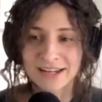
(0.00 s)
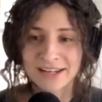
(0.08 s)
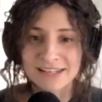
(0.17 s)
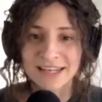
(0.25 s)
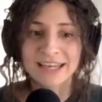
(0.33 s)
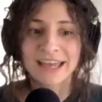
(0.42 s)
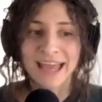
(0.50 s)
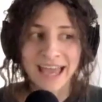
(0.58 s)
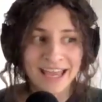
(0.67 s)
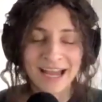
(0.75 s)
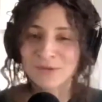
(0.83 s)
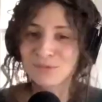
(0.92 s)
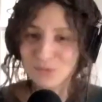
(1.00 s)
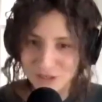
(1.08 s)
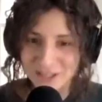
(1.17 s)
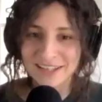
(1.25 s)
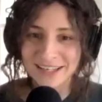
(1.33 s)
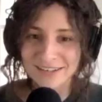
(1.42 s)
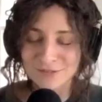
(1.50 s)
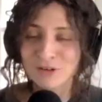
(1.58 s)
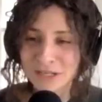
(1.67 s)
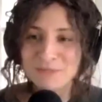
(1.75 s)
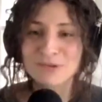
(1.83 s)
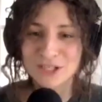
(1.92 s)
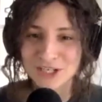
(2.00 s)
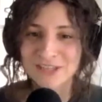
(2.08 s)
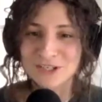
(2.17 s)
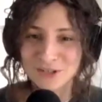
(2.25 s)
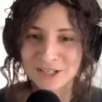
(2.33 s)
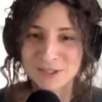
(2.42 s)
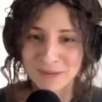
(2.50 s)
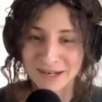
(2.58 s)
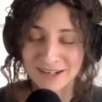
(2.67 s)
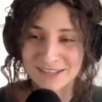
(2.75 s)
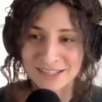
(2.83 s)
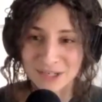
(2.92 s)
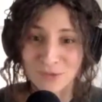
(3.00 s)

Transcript: It's like, hey, I really, really appreciate the transparency,